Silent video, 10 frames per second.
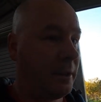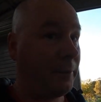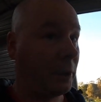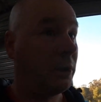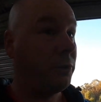
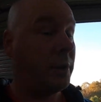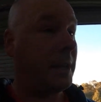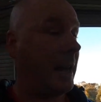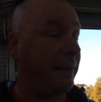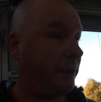for
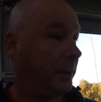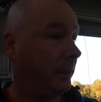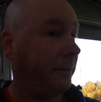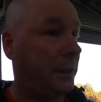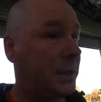Clunie, uh, for
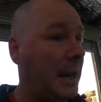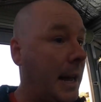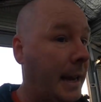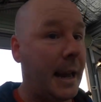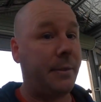for this
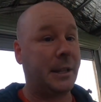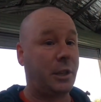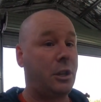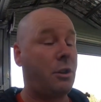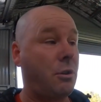car here, that's
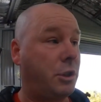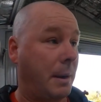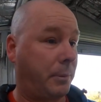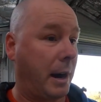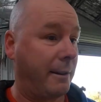a huge
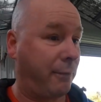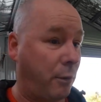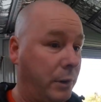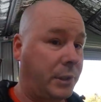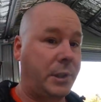upgrade
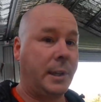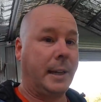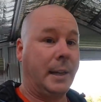for us.